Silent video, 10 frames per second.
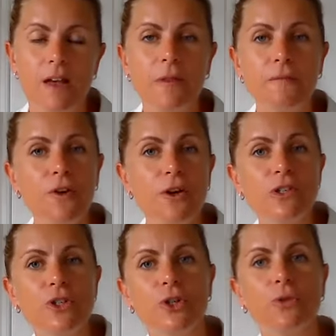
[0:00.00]
The
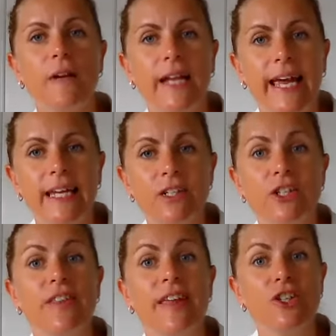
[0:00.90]
first 2 relate
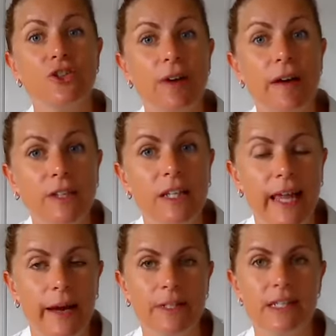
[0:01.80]
to that travel
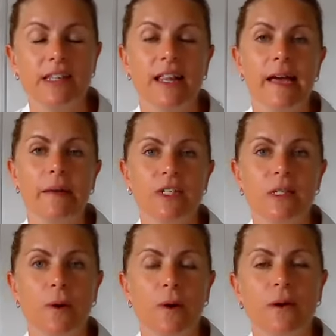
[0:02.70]
allowance claim we
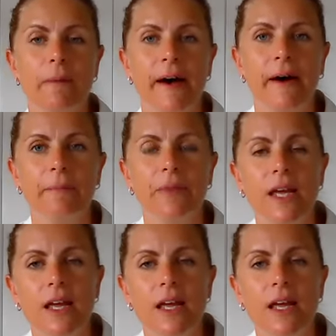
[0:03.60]
spoke about.